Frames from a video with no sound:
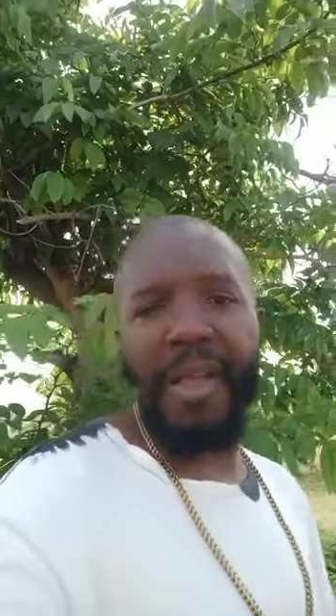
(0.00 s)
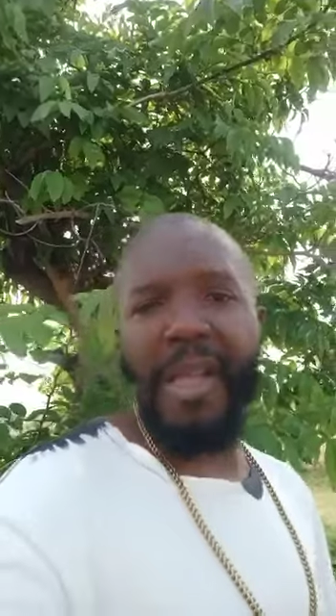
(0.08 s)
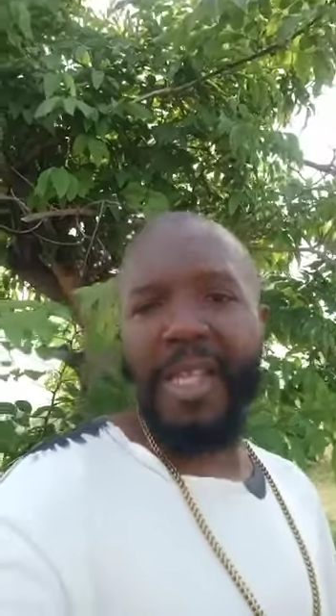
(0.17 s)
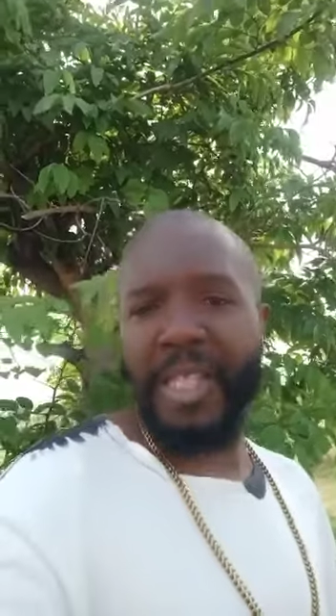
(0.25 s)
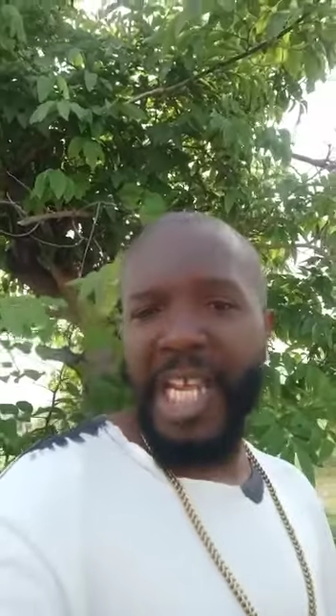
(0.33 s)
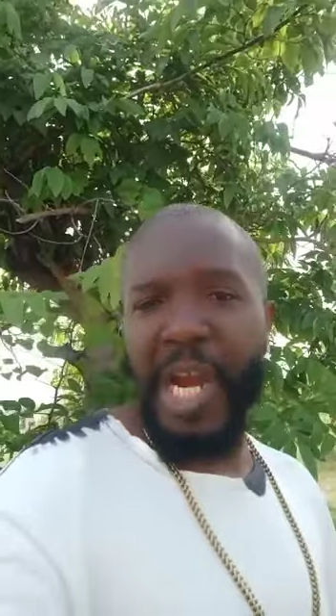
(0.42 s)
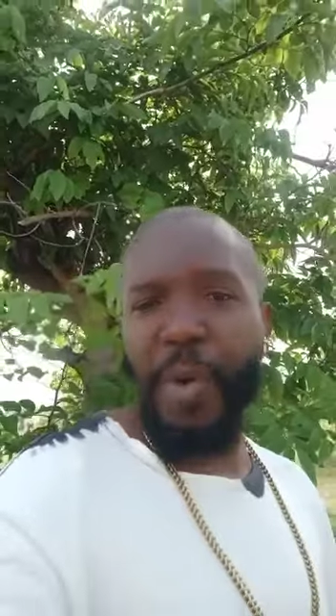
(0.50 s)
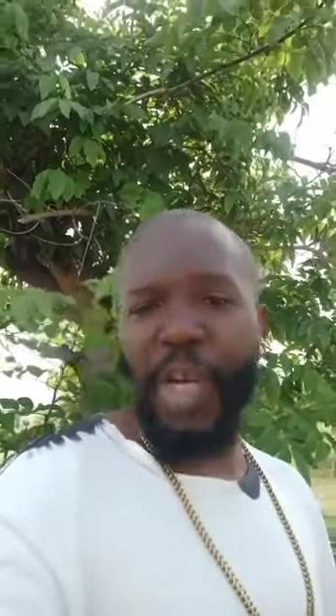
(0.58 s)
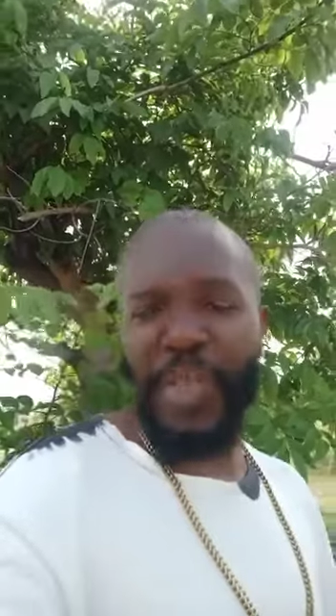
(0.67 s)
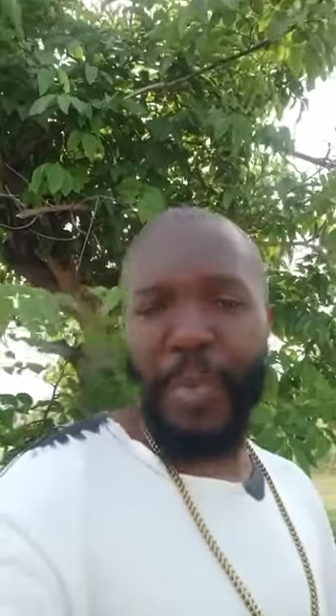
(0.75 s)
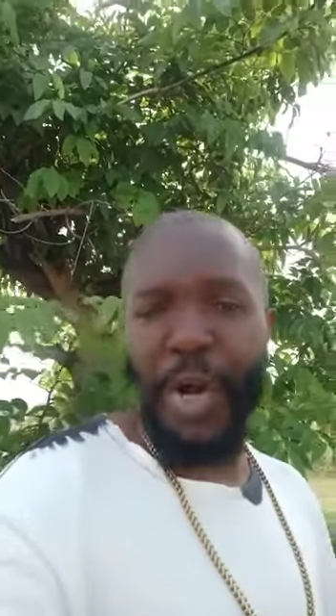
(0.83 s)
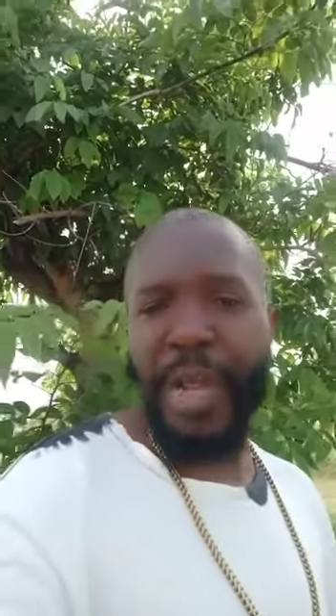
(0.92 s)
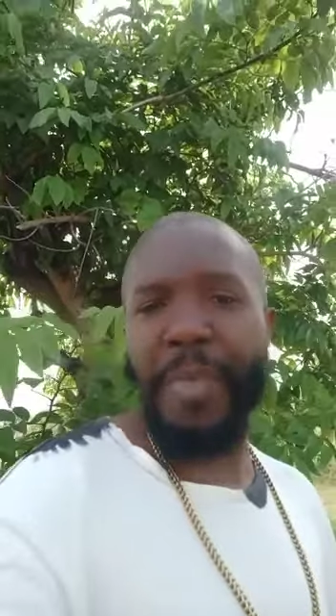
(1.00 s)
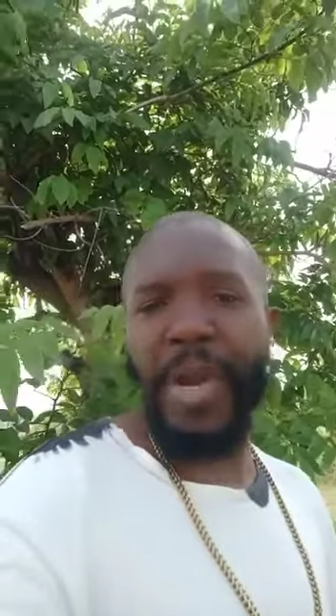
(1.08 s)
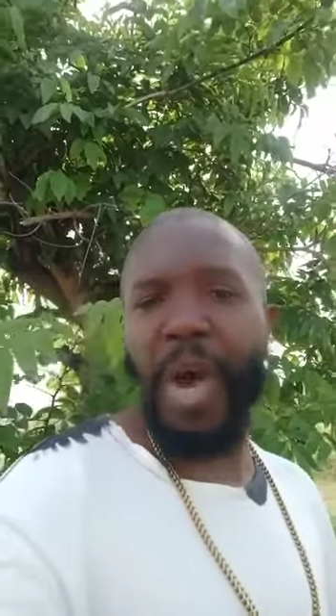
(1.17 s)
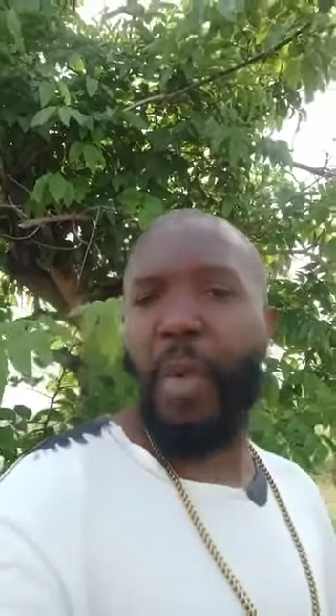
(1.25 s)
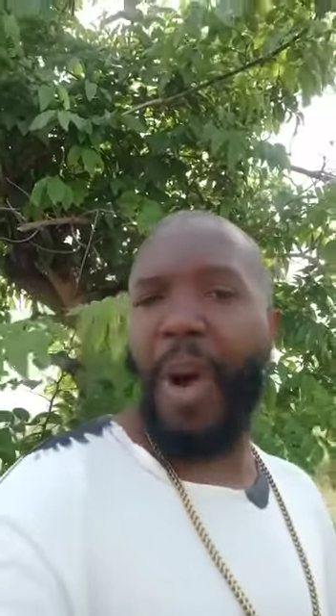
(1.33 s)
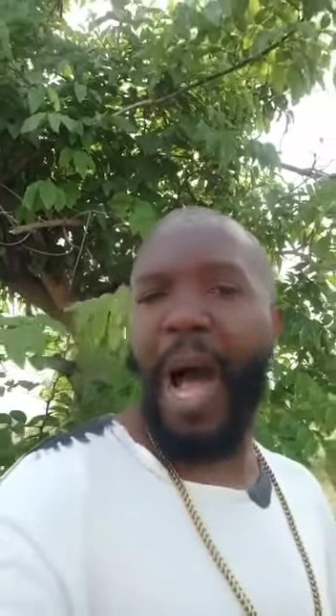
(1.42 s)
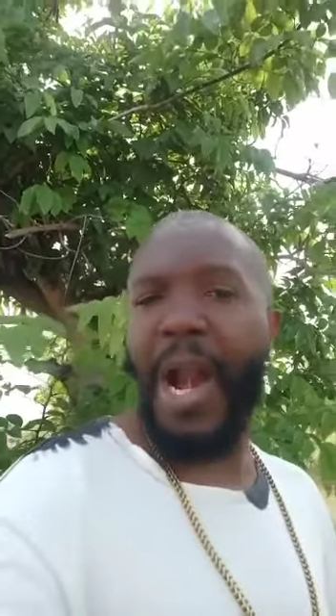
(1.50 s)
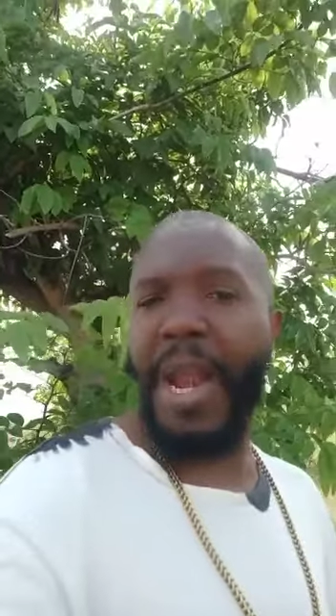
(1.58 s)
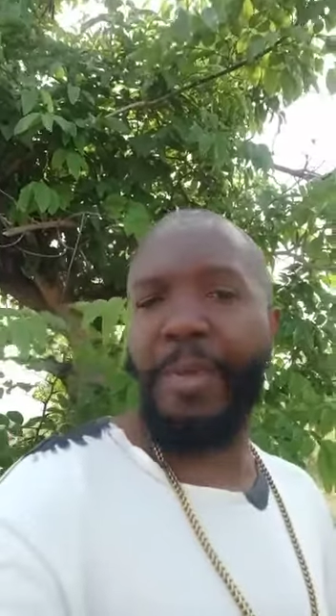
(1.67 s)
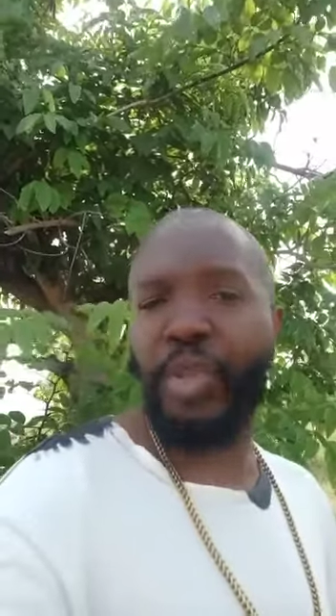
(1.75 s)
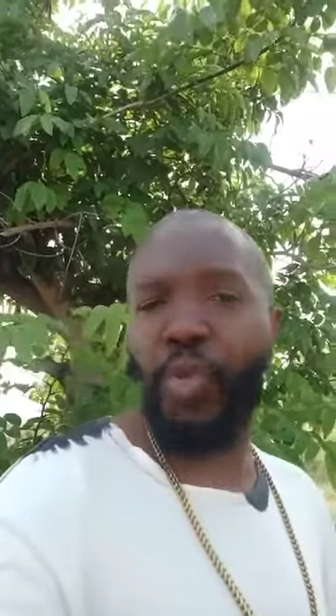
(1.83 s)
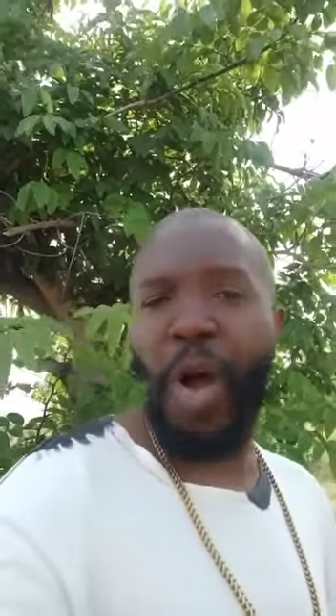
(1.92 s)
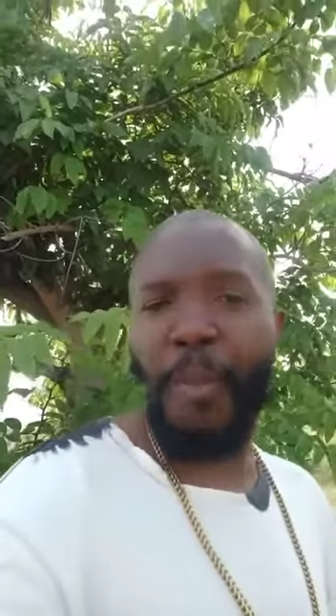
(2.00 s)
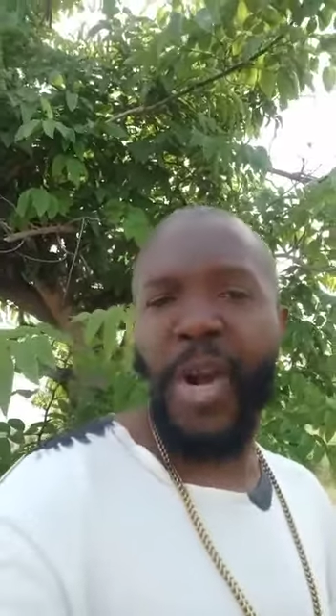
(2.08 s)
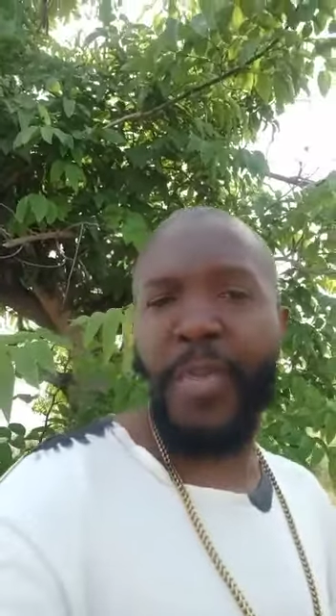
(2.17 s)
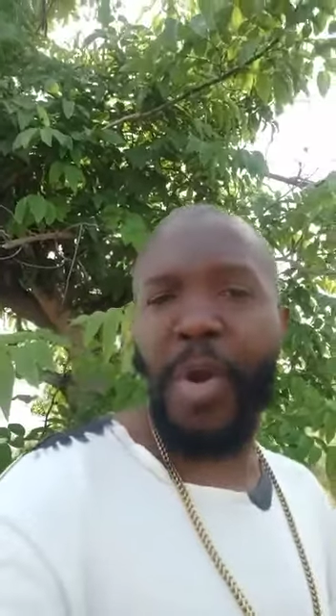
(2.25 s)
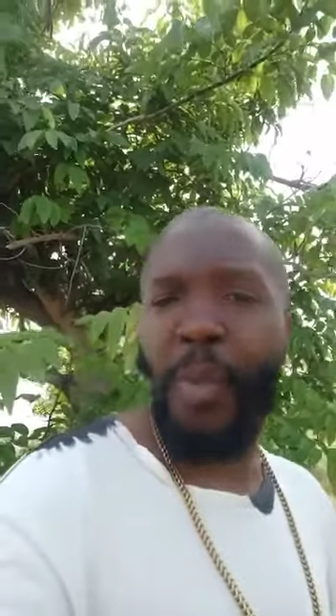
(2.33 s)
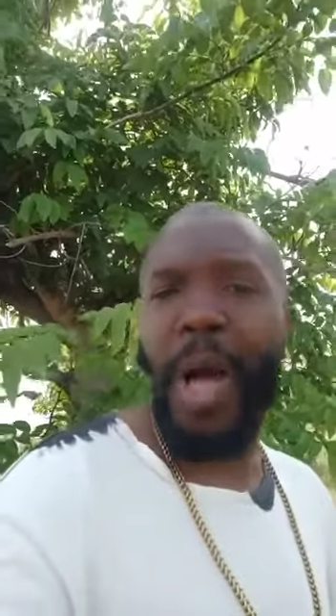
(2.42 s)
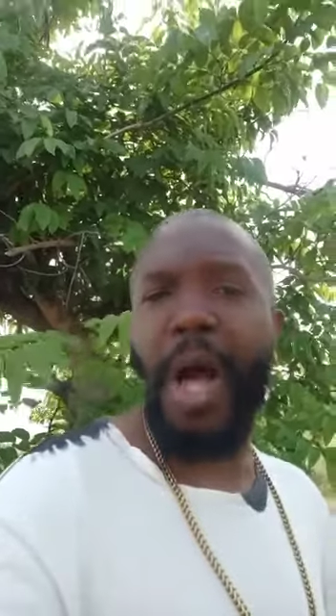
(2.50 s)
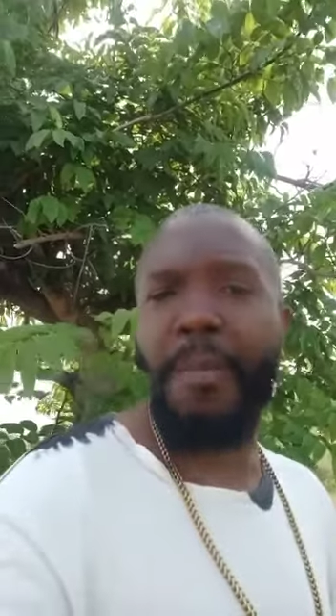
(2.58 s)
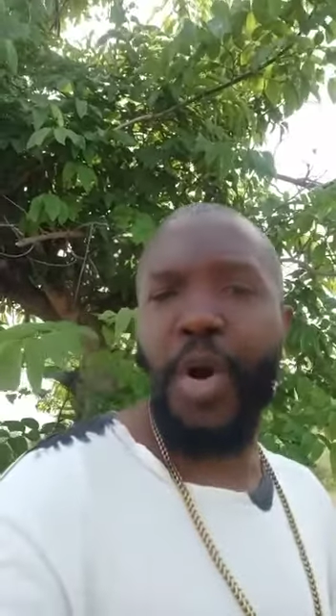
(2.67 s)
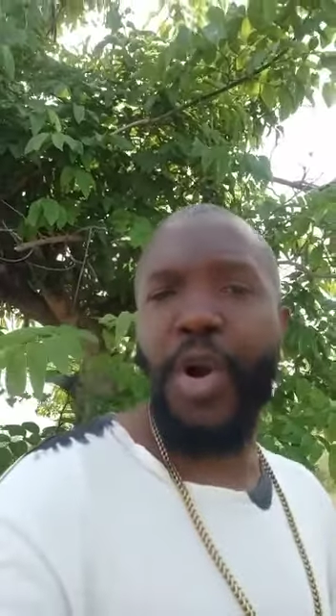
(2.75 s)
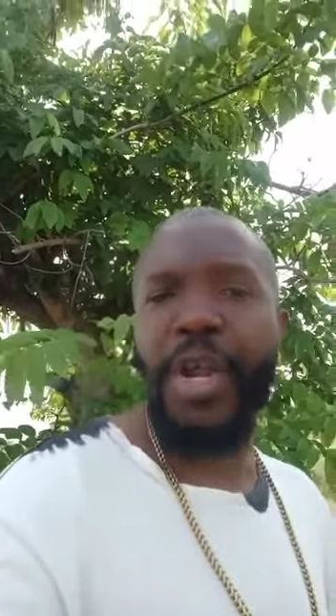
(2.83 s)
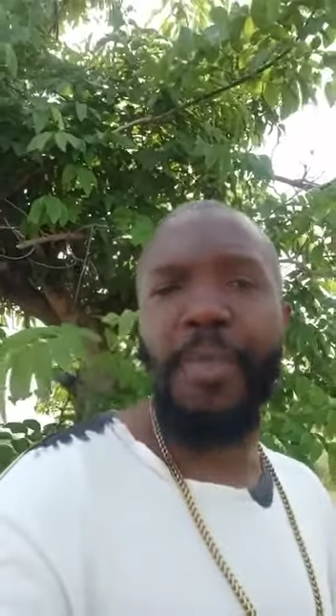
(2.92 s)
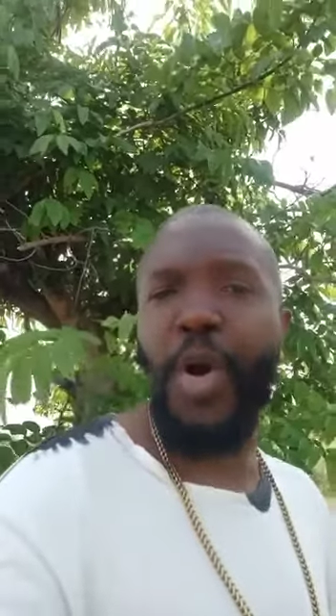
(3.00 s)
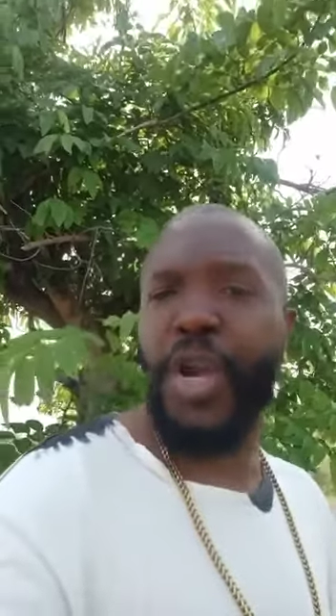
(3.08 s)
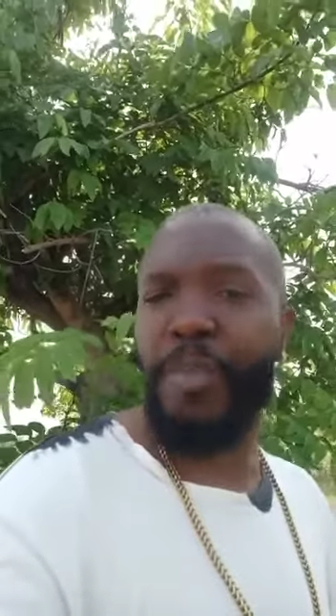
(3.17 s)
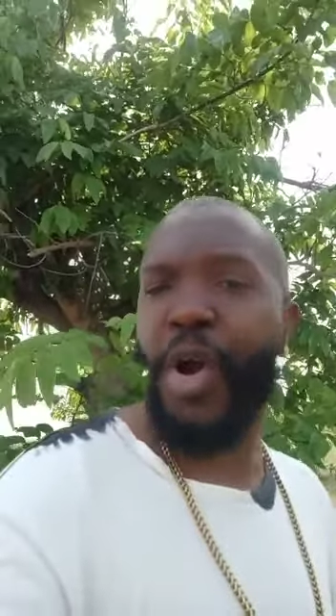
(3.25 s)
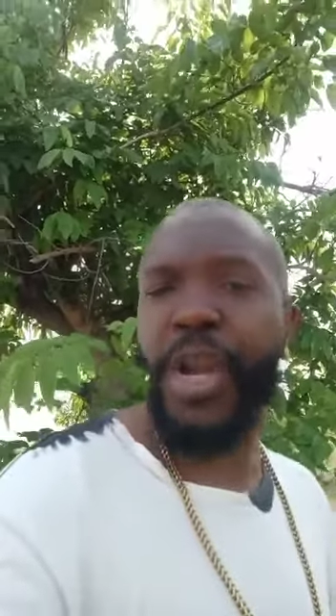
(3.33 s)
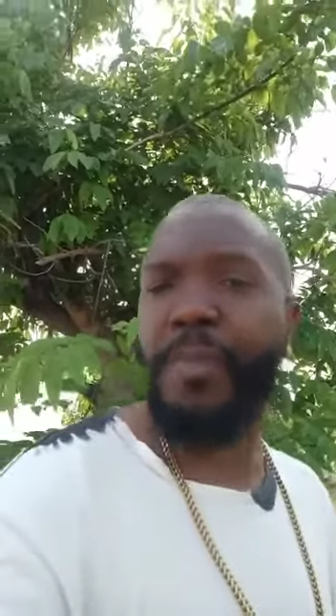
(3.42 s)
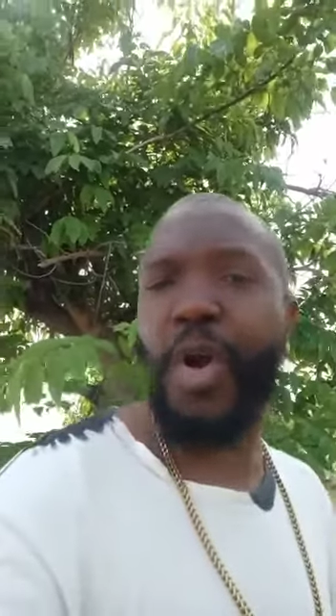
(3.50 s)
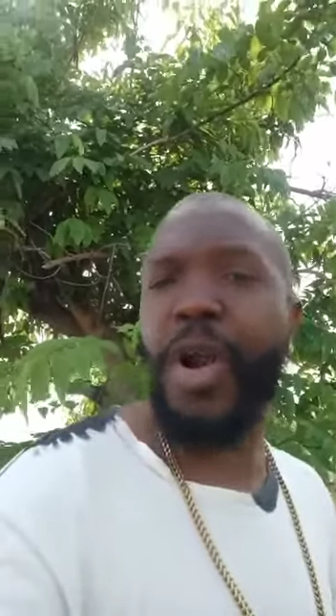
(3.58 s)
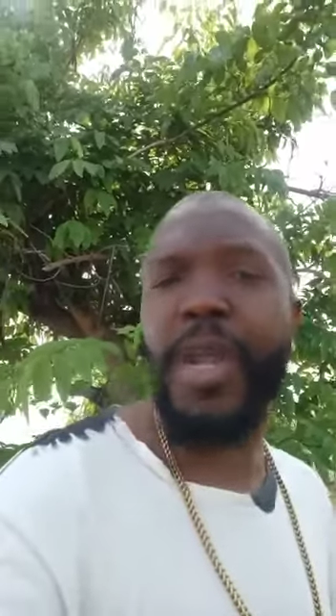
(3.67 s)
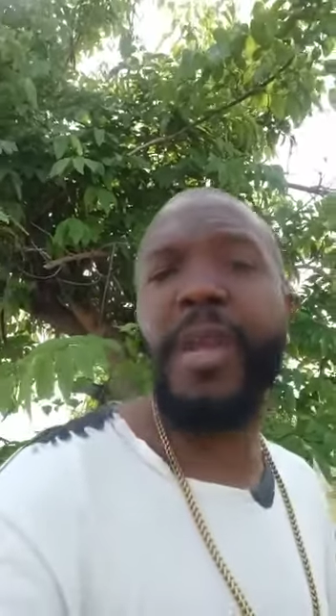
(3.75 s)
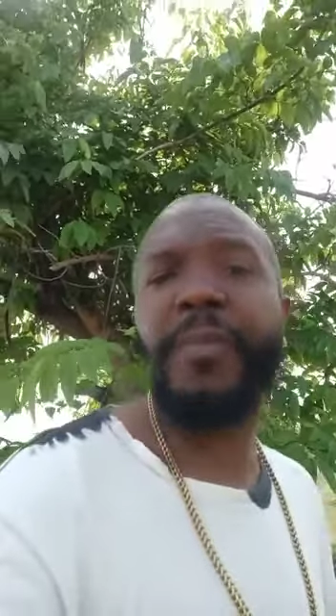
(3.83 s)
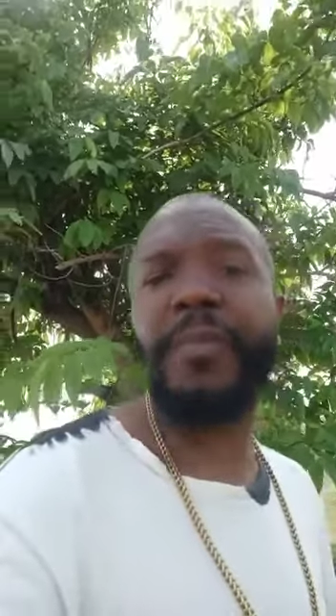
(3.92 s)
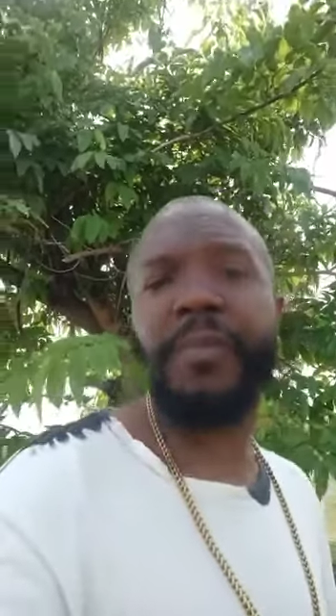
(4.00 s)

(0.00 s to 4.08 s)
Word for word: Serious money, me no want them joke money, me want money, money, money, money.